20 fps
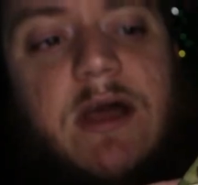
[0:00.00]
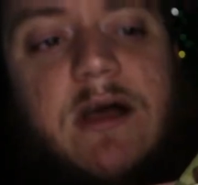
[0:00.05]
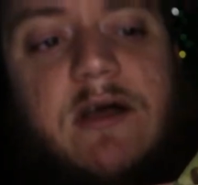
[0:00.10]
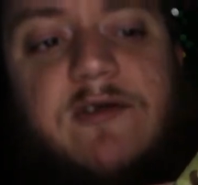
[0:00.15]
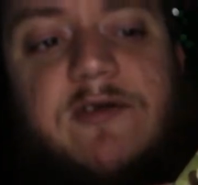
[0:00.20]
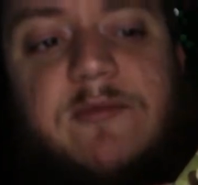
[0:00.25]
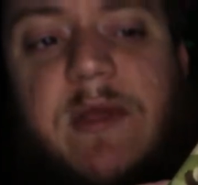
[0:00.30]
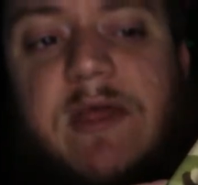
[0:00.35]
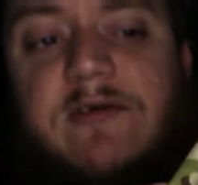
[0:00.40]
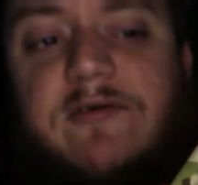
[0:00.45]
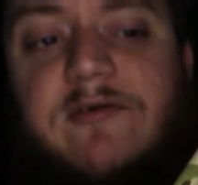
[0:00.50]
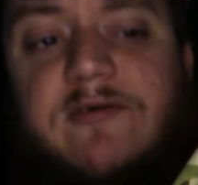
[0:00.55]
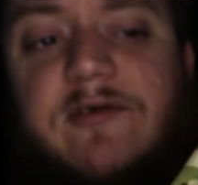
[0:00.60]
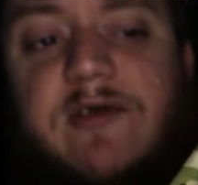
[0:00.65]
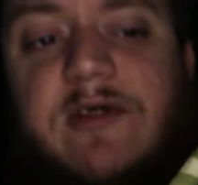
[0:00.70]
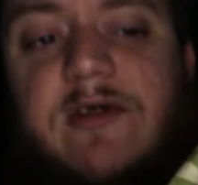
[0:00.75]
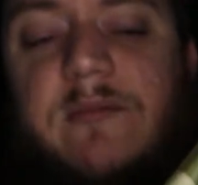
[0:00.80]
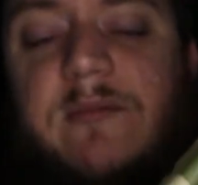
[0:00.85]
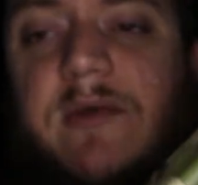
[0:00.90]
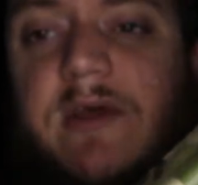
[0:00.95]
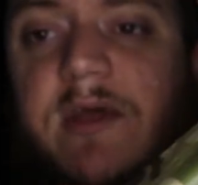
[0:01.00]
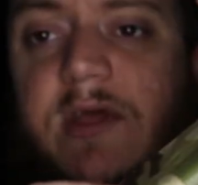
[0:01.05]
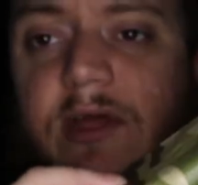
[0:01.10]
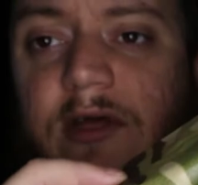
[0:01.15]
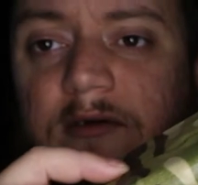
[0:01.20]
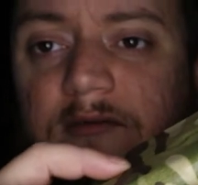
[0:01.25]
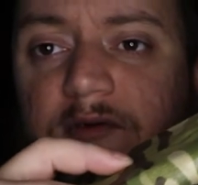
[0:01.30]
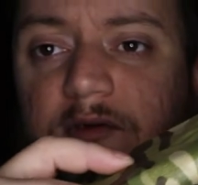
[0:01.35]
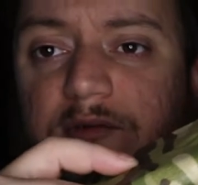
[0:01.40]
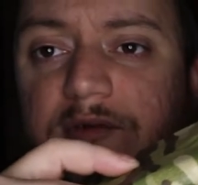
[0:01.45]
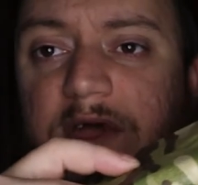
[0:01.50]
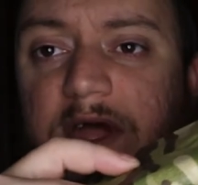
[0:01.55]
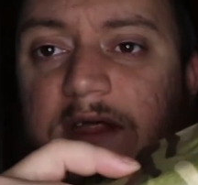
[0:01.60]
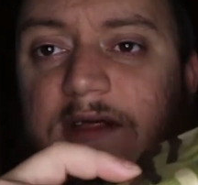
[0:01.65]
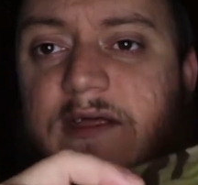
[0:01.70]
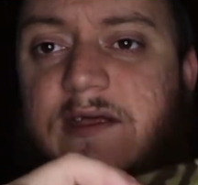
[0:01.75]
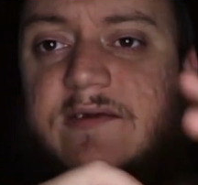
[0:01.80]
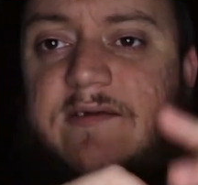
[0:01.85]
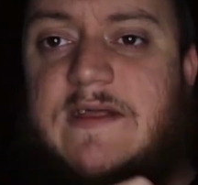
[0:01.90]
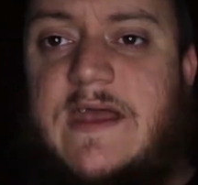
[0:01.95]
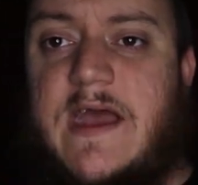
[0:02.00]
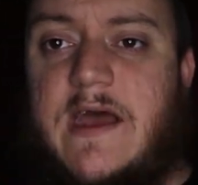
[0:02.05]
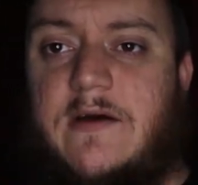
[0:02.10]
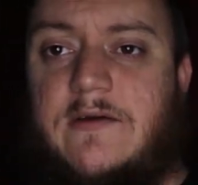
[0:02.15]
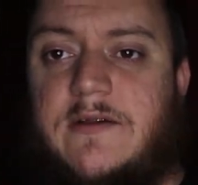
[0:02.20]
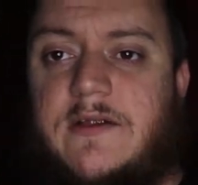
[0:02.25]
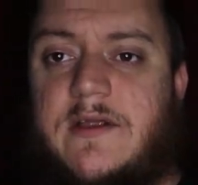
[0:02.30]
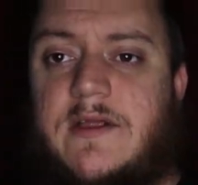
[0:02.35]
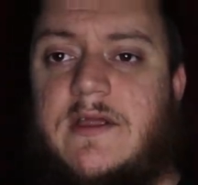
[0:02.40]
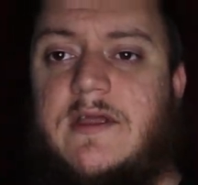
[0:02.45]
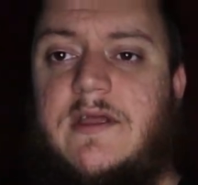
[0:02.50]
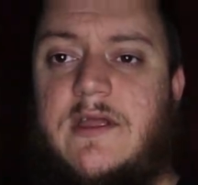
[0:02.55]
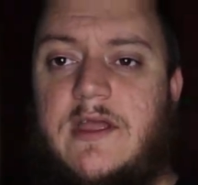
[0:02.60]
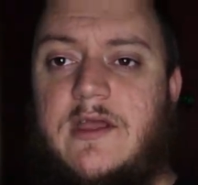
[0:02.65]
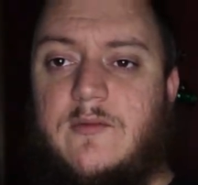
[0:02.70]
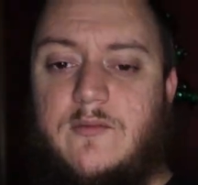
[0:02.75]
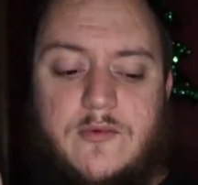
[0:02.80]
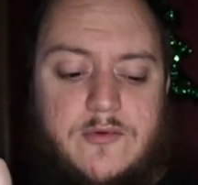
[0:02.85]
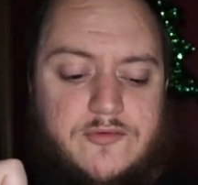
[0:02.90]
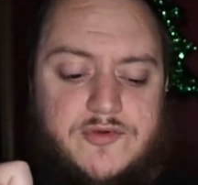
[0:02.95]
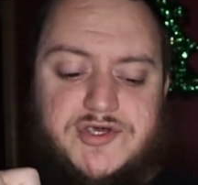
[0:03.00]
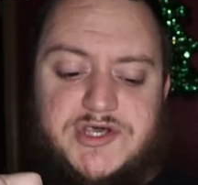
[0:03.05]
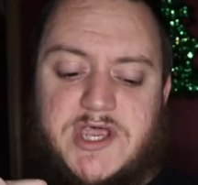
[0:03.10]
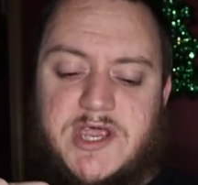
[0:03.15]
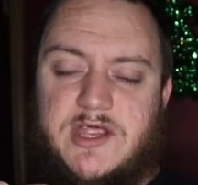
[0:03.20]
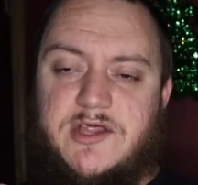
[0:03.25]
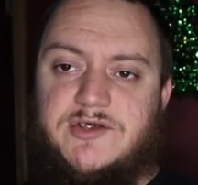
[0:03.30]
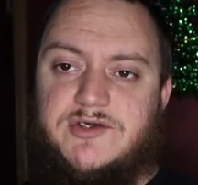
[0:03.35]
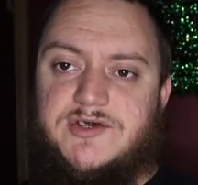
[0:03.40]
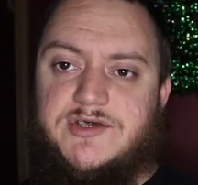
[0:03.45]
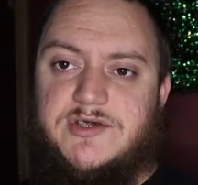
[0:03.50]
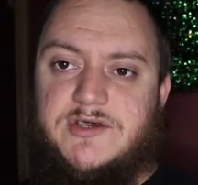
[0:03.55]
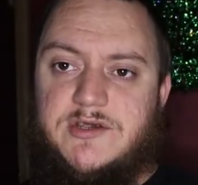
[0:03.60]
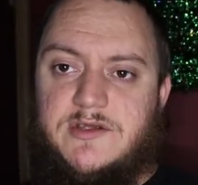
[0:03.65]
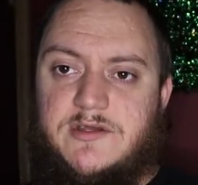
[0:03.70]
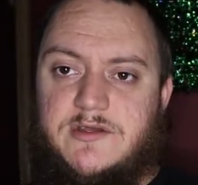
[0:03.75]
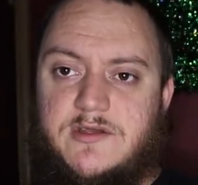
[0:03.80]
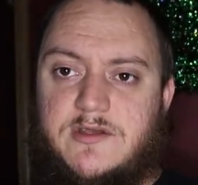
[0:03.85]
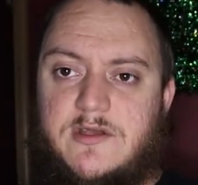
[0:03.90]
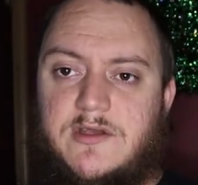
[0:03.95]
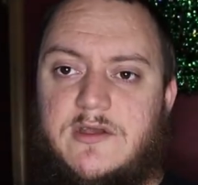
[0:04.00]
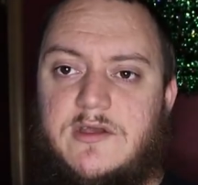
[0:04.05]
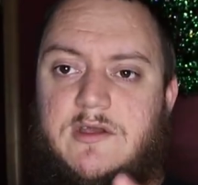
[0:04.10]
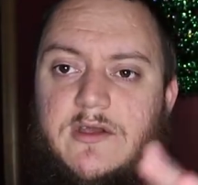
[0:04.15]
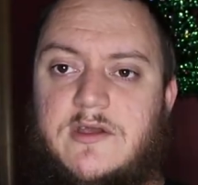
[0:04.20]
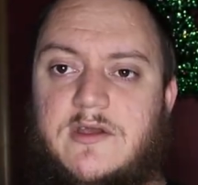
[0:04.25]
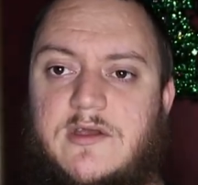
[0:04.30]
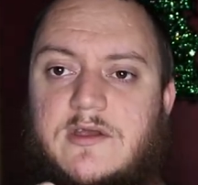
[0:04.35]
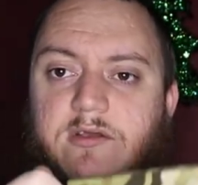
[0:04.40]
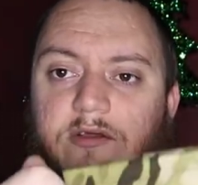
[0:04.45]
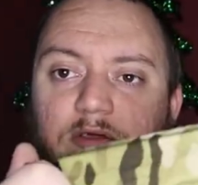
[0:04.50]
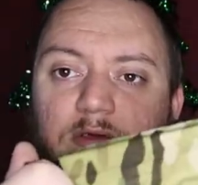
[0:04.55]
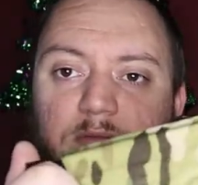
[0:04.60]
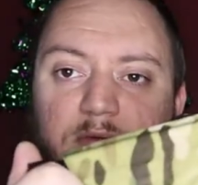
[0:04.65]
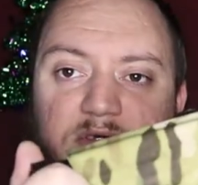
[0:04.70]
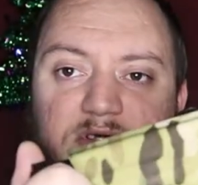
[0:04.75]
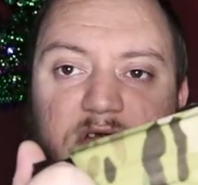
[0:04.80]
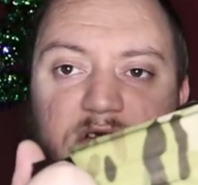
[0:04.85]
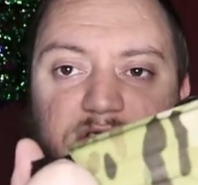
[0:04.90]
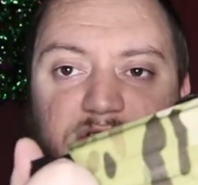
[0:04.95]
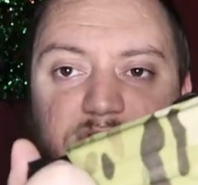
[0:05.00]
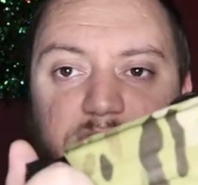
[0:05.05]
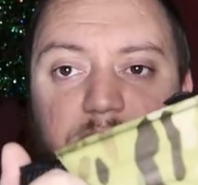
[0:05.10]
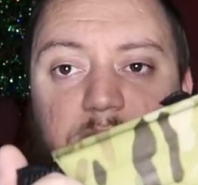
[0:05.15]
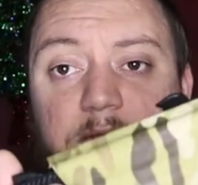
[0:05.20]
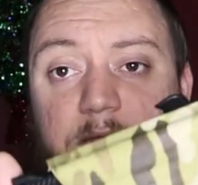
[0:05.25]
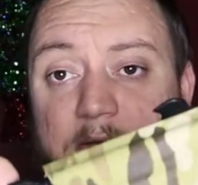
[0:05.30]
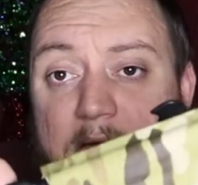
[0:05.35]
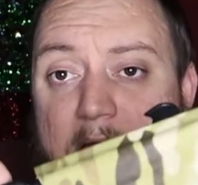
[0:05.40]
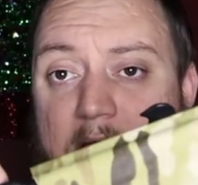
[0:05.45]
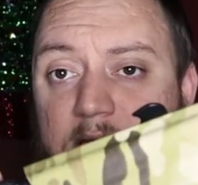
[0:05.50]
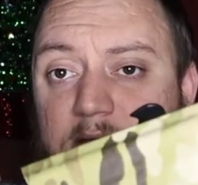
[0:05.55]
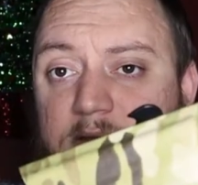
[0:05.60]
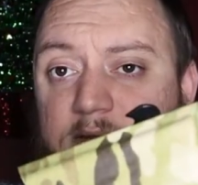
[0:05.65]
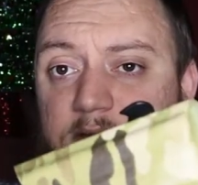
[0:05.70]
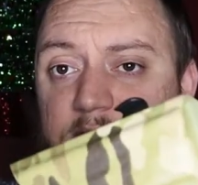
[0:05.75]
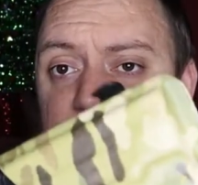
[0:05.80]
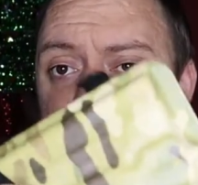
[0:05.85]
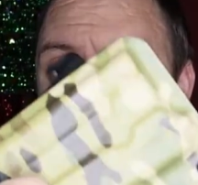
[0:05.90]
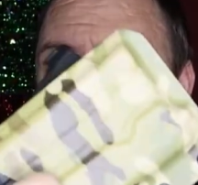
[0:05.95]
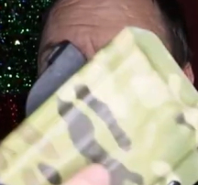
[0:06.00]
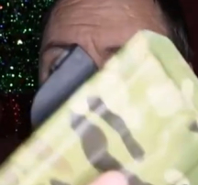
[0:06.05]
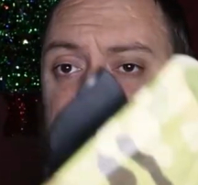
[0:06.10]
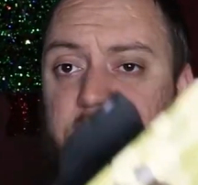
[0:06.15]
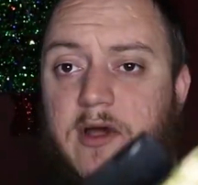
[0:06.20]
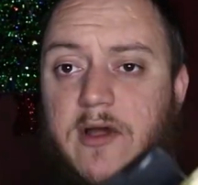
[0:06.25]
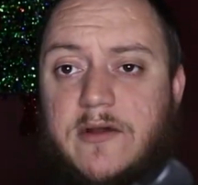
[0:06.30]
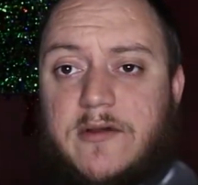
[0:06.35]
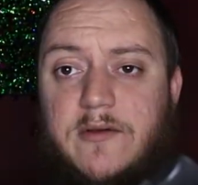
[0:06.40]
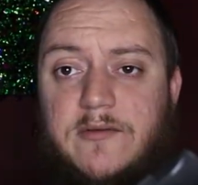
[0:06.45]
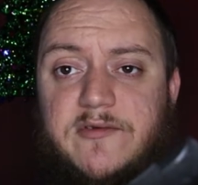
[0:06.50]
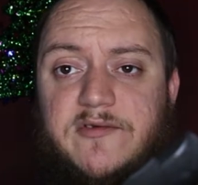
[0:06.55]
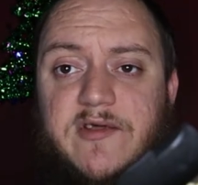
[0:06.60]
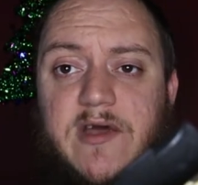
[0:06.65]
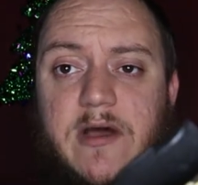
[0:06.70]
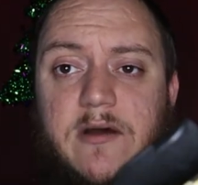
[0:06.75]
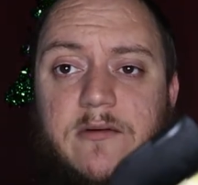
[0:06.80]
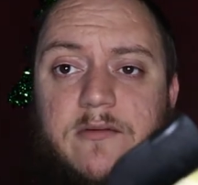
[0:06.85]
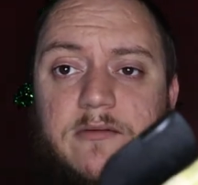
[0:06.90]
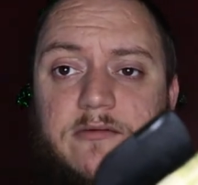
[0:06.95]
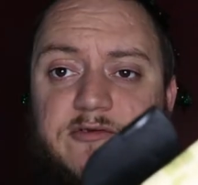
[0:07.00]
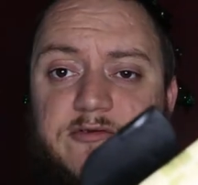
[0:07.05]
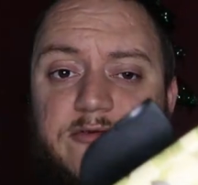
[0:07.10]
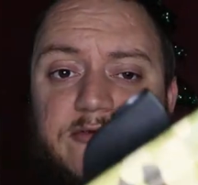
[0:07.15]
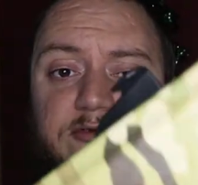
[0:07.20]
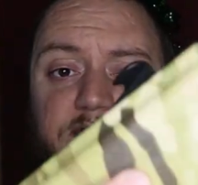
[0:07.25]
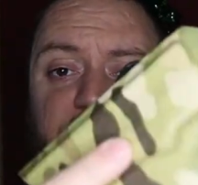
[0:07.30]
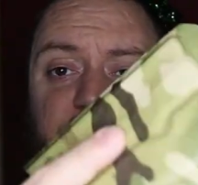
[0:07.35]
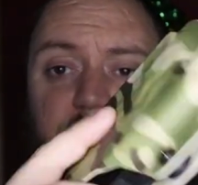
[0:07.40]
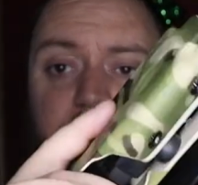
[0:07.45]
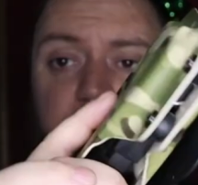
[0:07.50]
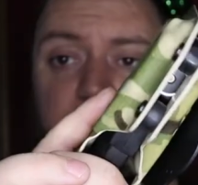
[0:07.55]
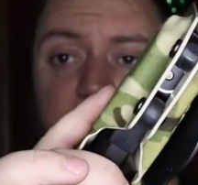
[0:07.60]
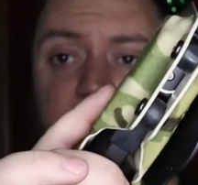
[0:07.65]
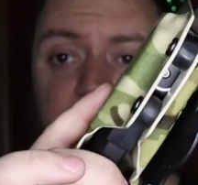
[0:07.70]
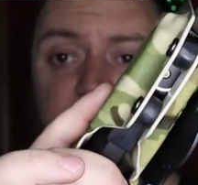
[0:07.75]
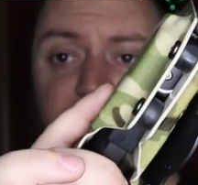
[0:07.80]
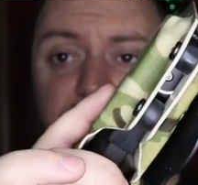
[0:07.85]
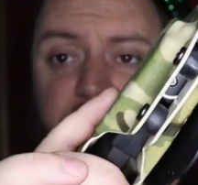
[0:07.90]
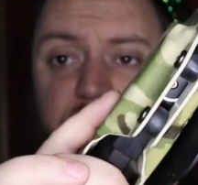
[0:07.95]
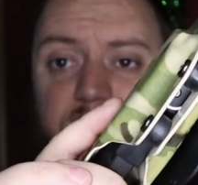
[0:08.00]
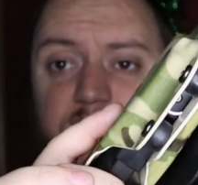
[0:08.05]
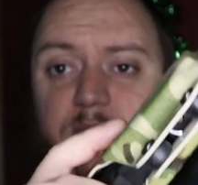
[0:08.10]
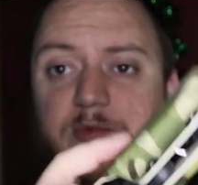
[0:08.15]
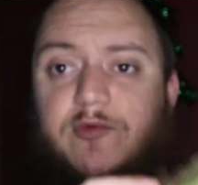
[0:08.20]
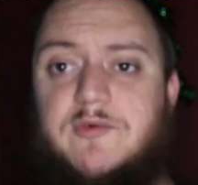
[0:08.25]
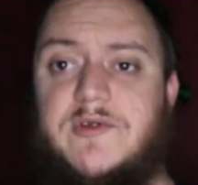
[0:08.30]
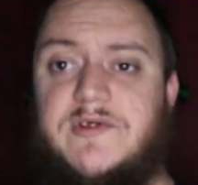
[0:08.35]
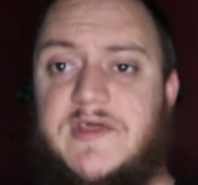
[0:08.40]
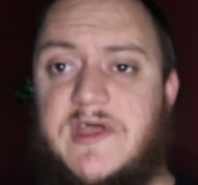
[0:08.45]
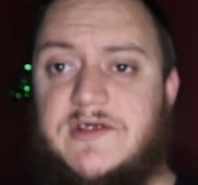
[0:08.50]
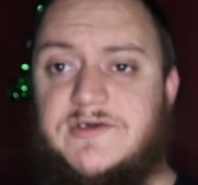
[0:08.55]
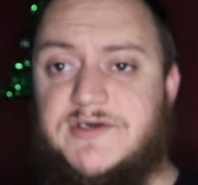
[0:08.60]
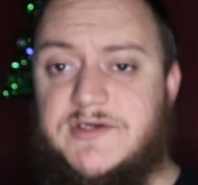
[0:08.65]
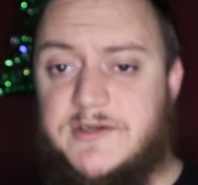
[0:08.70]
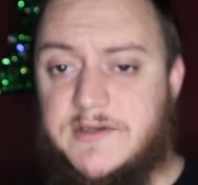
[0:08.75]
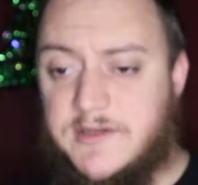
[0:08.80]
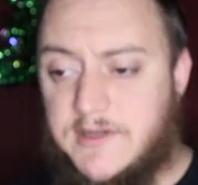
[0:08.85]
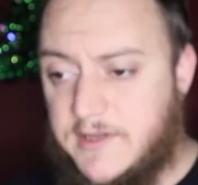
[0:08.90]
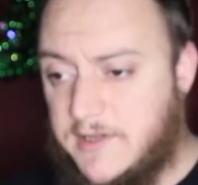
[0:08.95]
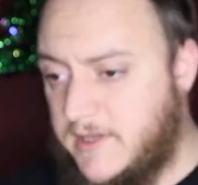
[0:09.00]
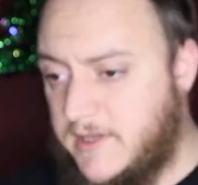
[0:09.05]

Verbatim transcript: spacers in them. If you tighten these down, it will change the retention on that. So the taco style holsters do have adjustable retention,